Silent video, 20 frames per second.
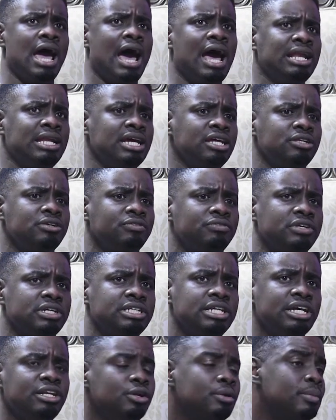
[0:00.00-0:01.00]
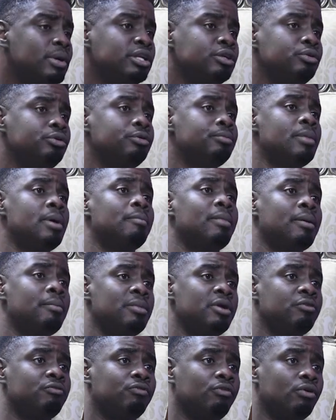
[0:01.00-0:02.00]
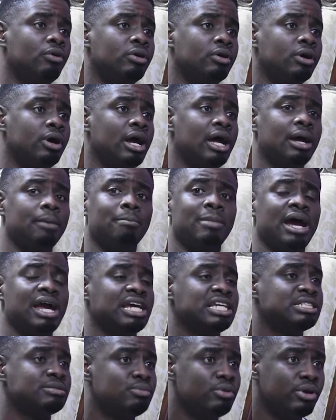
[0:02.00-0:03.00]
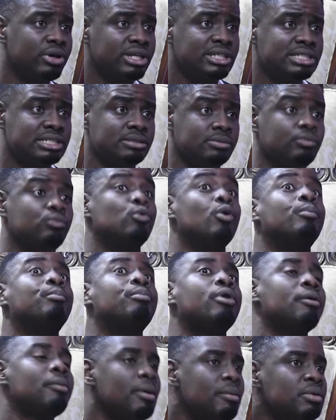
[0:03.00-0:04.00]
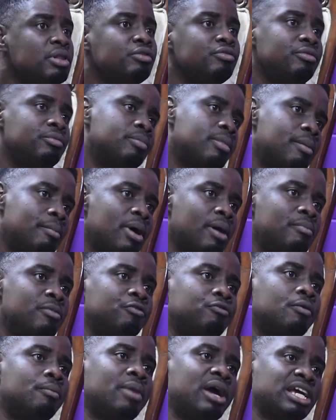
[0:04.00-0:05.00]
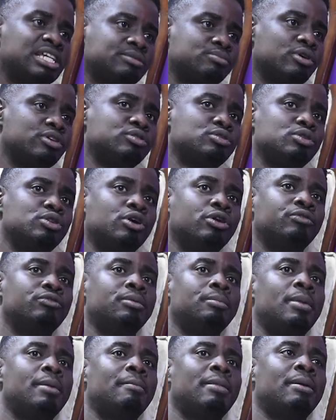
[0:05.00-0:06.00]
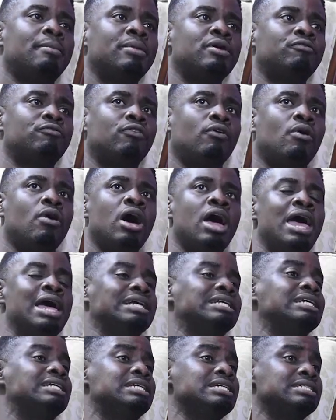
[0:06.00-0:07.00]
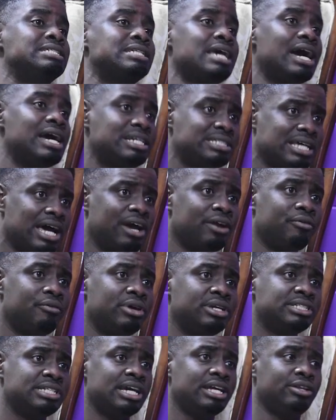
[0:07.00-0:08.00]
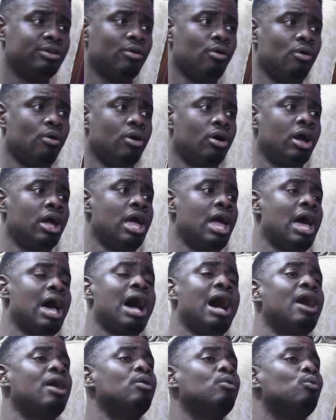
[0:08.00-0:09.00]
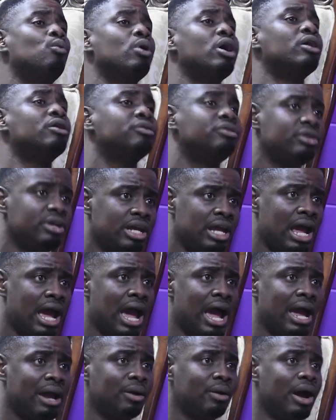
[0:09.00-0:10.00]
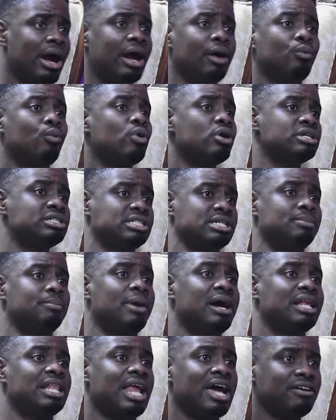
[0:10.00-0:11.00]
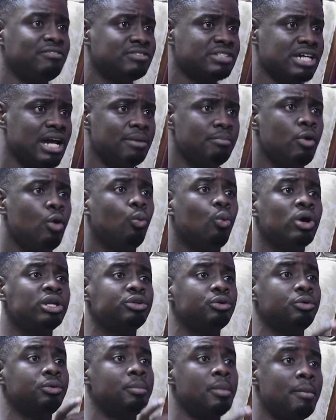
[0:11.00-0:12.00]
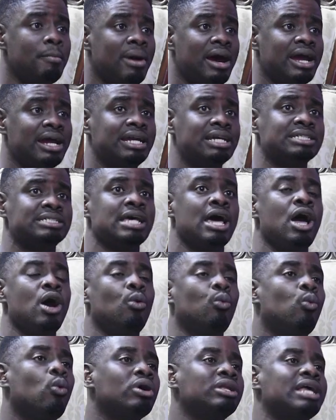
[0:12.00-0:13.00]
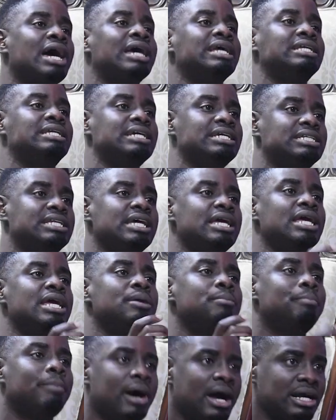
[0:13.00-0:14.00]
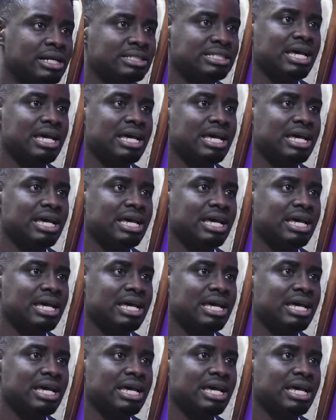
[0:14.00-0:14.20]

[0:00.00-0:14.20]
at the end of the day, nobody will remember me for uh, my exploits. Will probably not remember me for my exploits. Will not mm. remember me for the designs I created or how wealthy I, I was in my lifetime. Mm -hmm. What they mm-hmm. remember is what I did, the impact, the